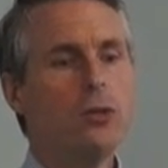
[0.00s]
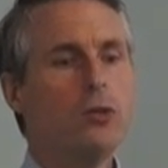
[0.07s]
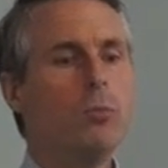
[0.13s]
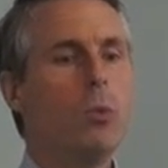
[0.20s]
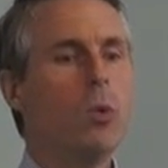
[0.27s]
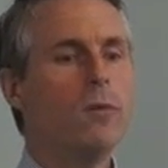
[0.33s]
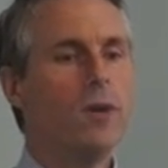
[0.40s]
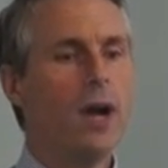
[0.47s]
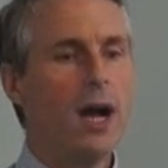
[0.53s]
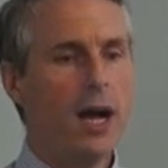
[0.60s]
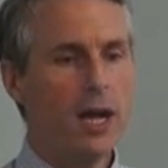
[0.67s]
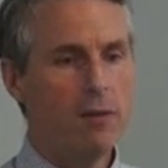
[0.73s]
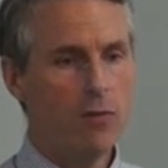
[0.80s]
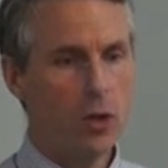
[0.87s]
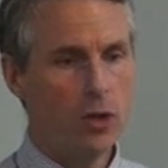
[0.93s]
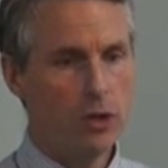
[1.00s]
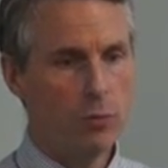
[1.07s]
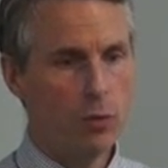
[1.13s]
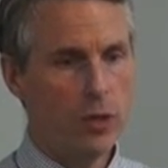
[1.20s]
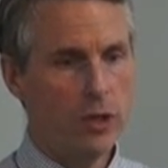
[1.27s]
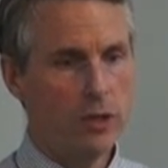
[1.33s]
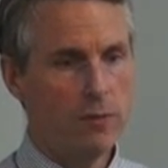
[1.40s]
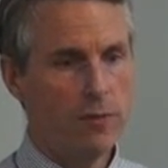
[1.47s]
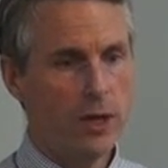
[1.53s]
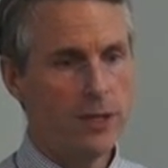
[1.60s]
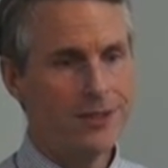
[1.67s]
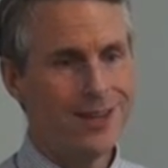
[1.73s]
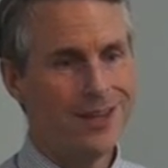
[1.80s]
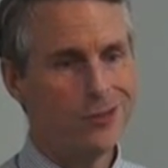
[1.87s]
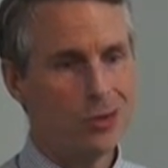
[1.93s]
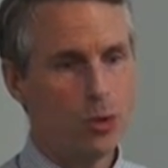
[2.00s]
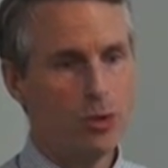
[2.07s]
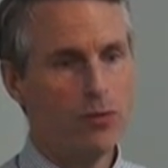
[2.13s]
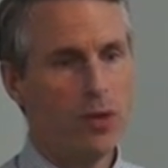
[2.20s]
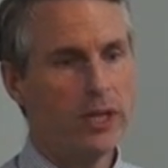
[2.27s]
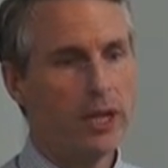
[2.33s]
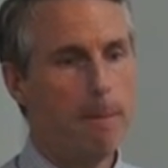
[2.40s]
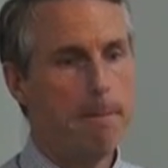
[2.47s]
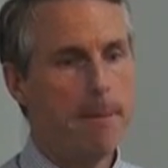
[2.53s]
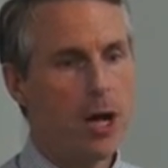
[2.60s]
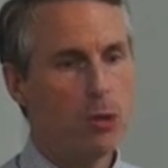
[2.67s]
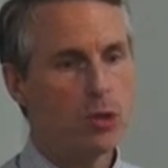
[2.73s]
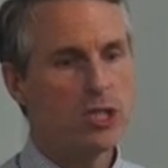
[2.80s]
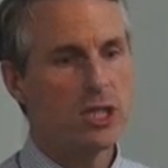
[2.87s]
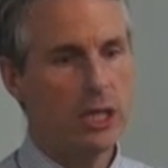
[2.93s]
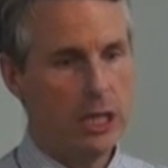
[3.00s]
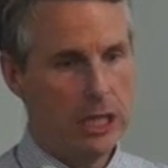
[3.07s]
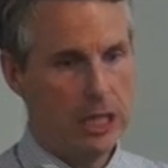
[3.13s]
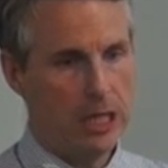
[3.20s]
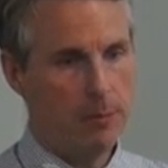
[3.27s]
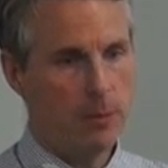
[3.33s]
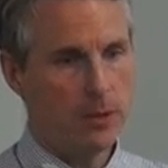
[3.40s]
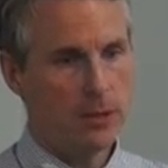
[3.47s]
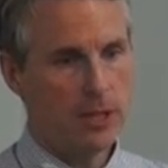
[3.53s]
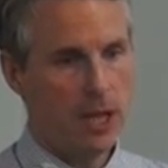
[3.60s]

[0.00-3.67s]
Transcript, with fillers: to more of a high volume reading device as sort of like a mouse cam